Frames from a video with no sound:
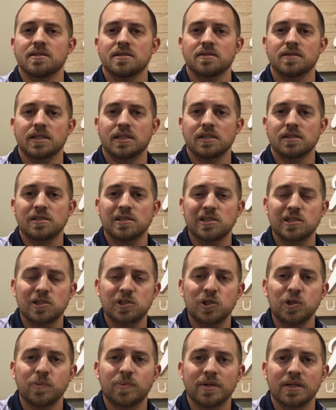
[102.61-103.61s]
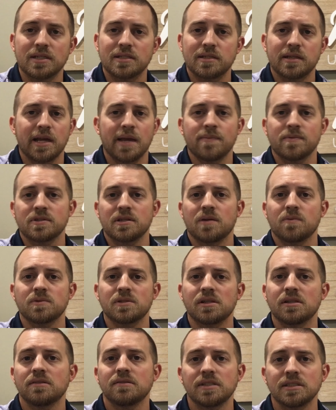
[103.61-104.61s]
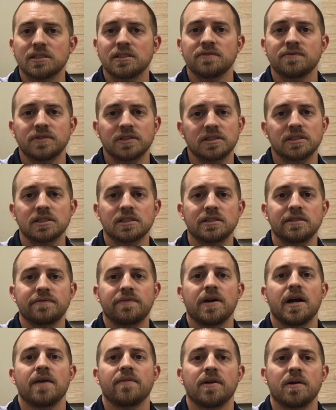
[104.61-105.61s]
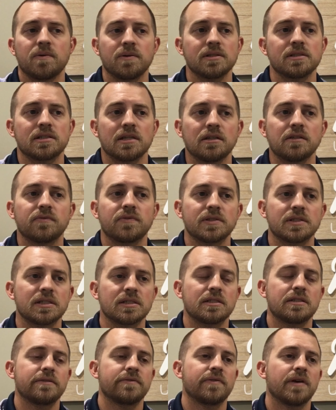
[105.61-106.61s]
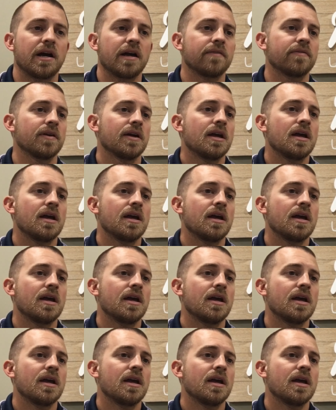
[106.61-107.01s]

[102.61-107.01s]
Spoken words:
I'm like, this is stupid. I said Amazon was on the listing for $65, I want to sell it for $65.